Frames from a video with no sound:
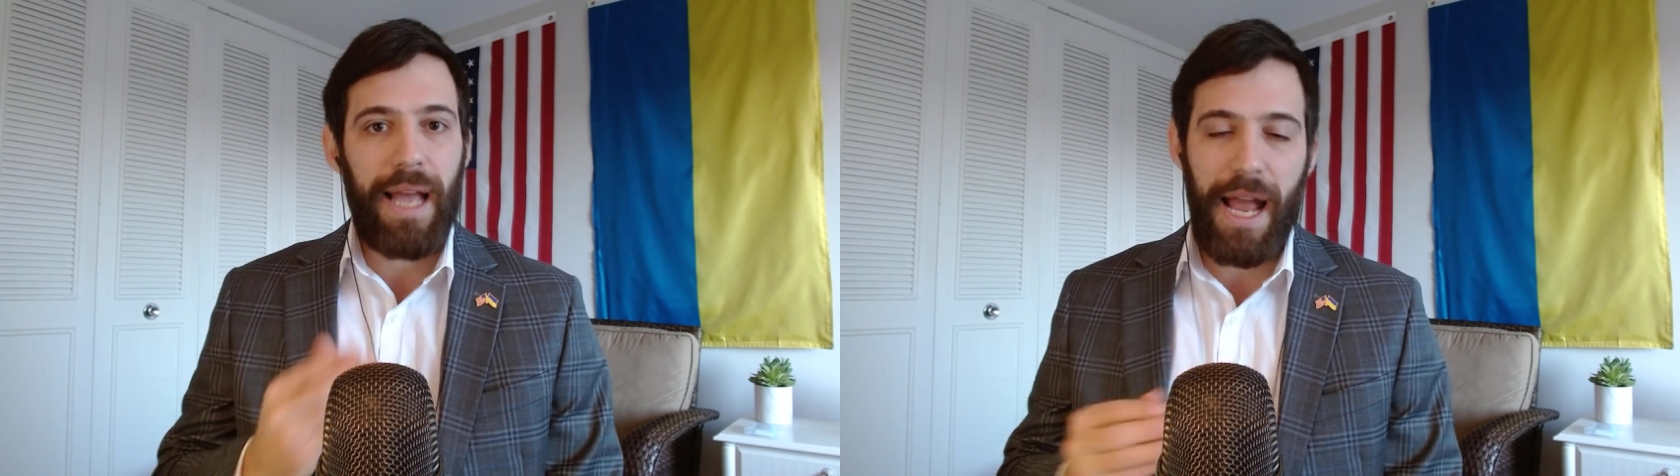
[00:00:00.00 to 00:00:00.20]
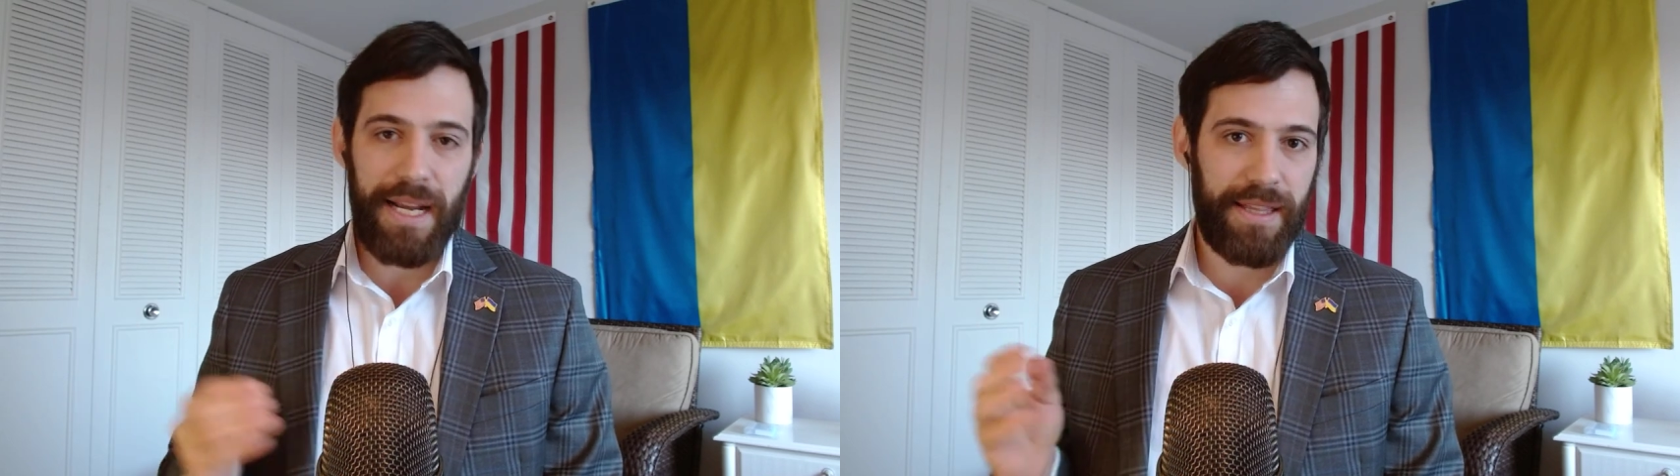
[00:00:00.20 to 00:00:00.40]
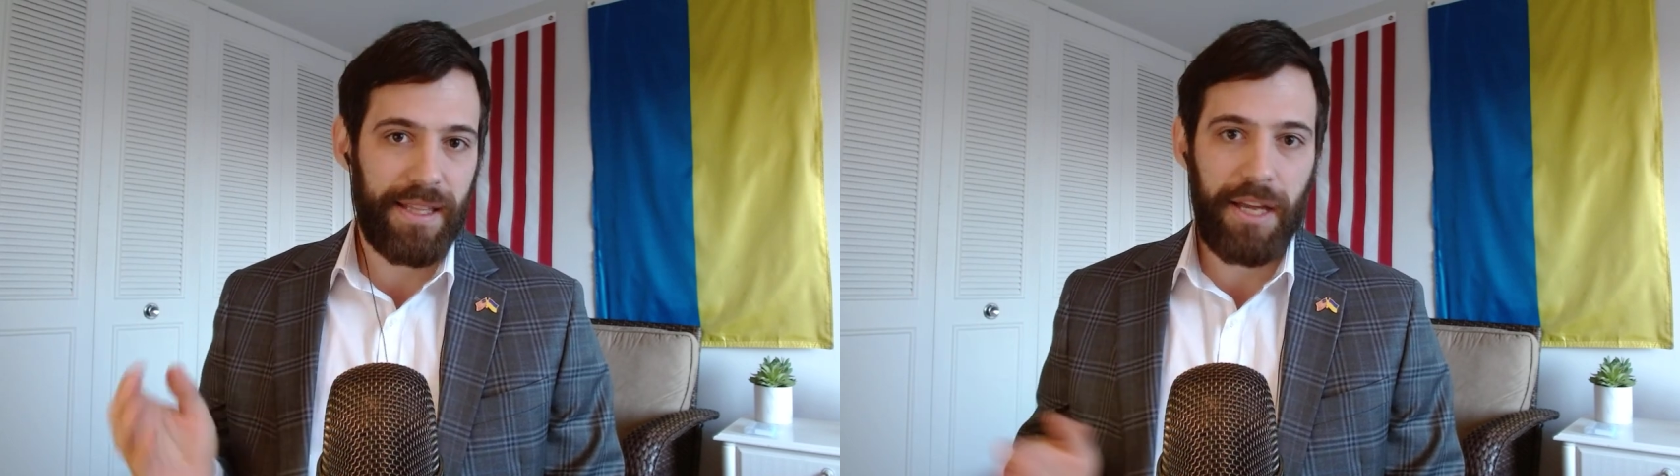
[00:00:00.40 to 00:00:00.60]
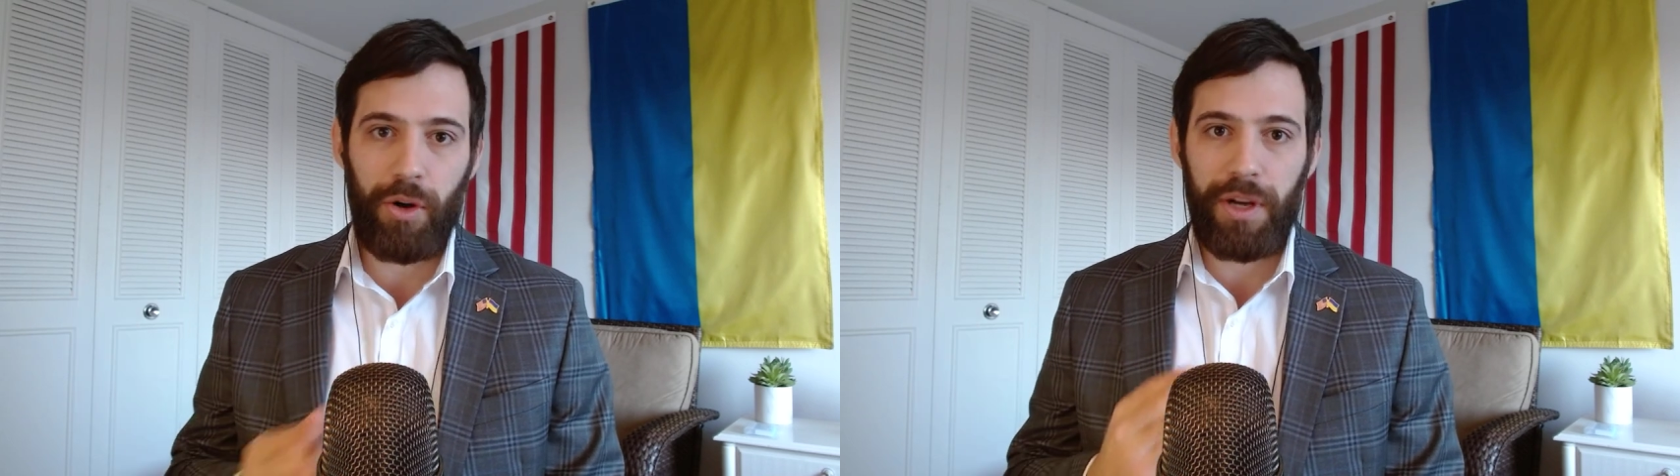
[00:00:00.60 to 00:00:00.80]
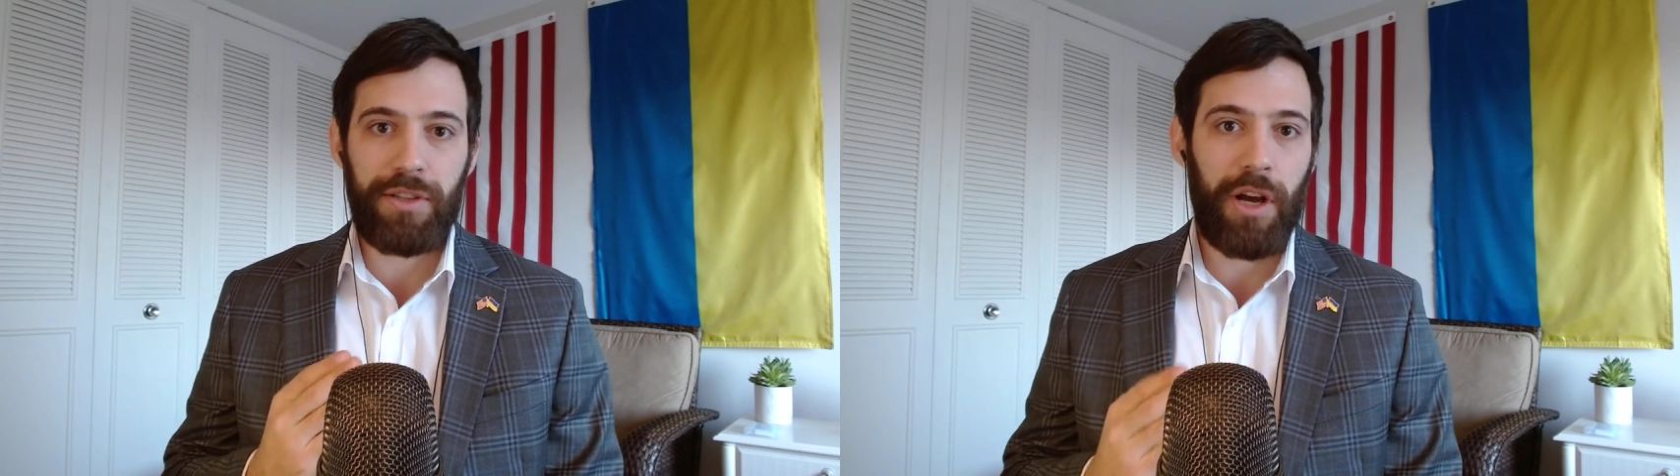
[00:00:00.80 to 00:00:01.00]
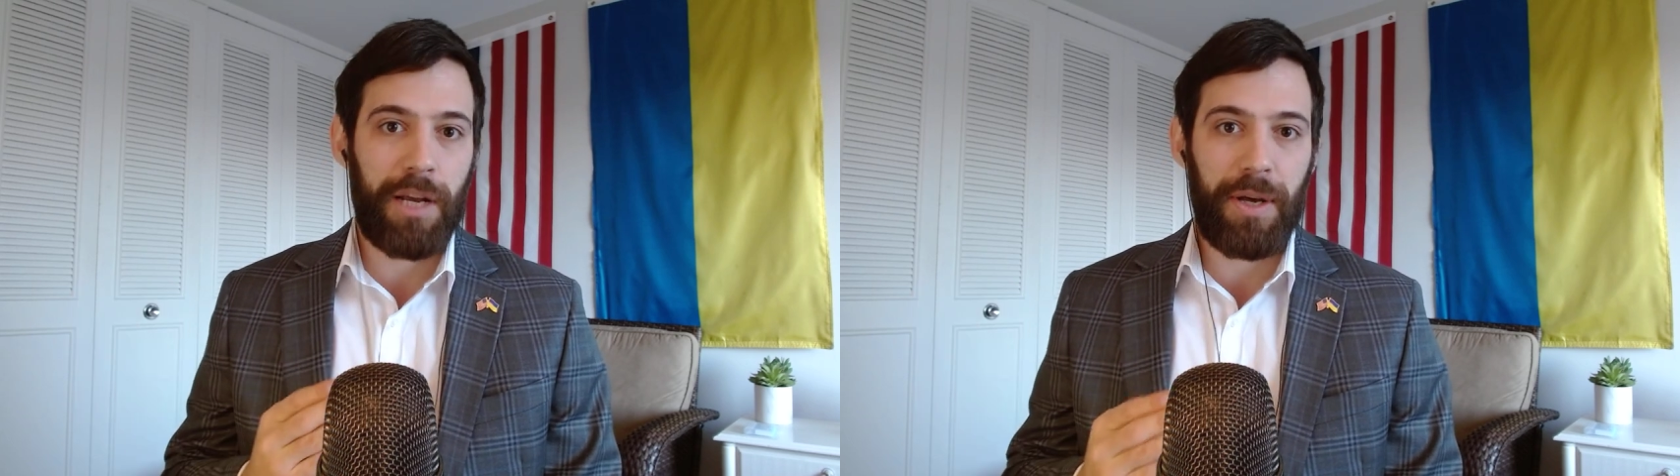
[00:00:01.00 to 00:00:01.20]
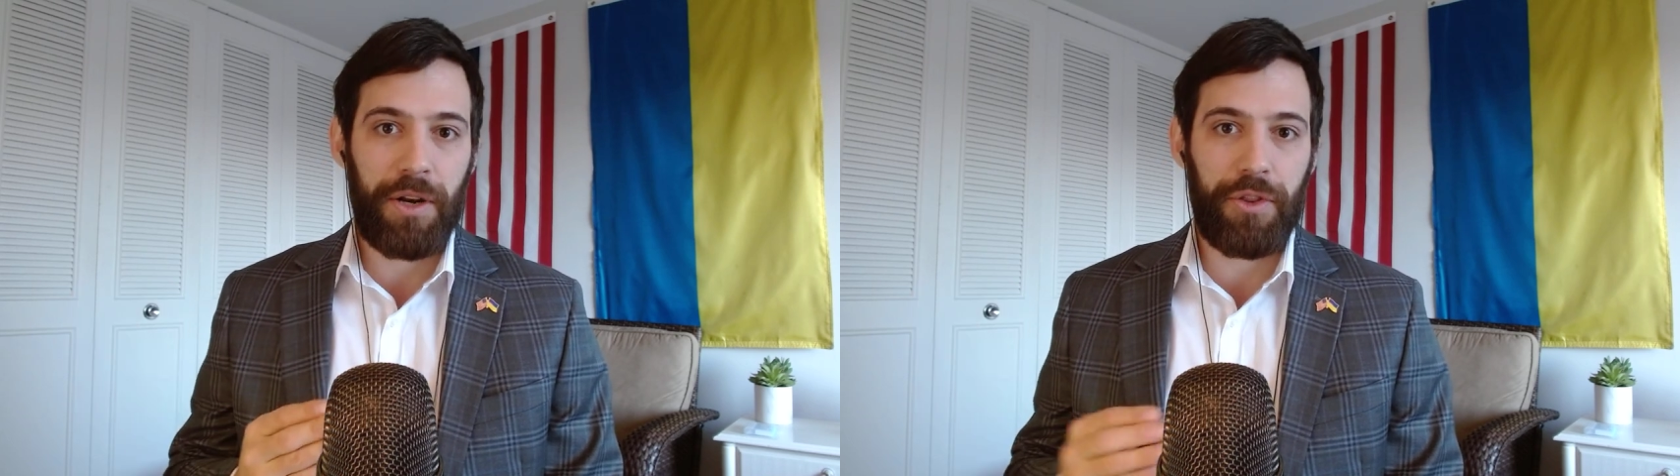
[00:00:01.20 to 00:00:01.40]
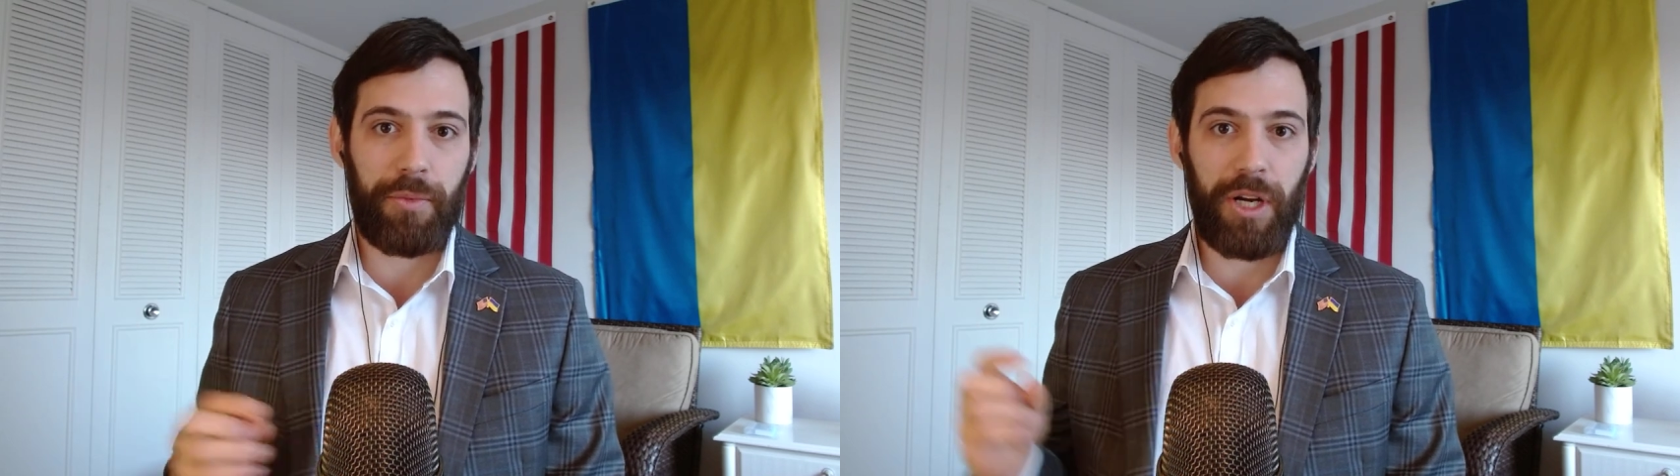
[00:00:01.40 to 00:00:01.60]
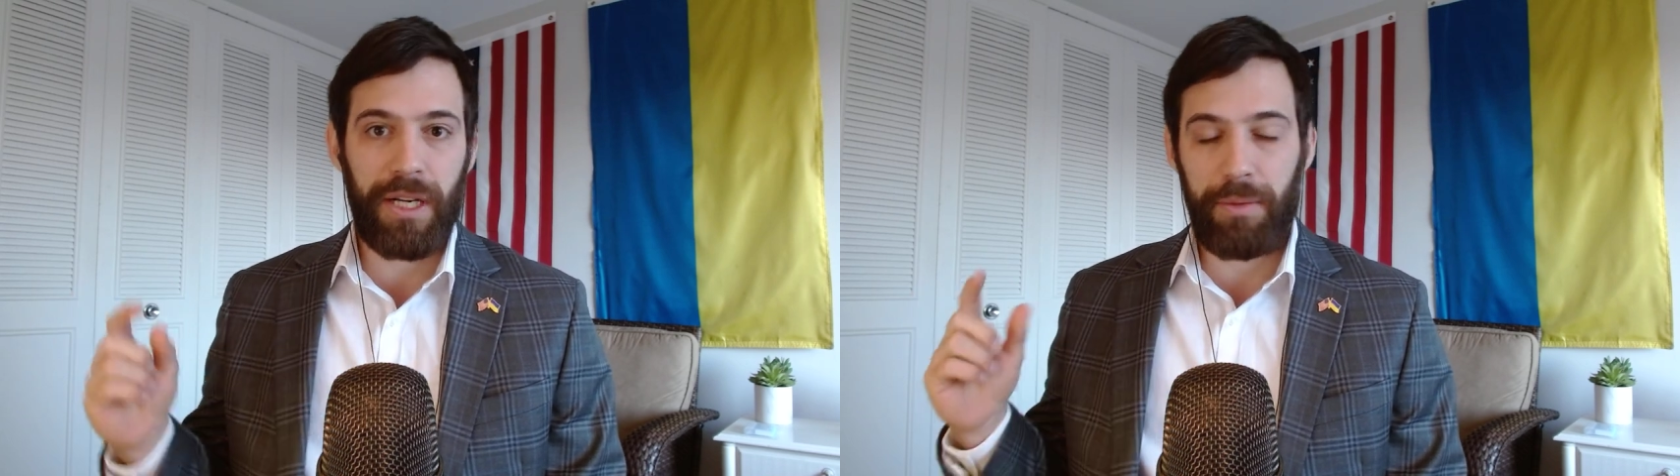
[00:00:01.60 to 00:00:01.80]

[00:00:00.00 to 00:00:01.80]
anything they don't want to talk about under the rug.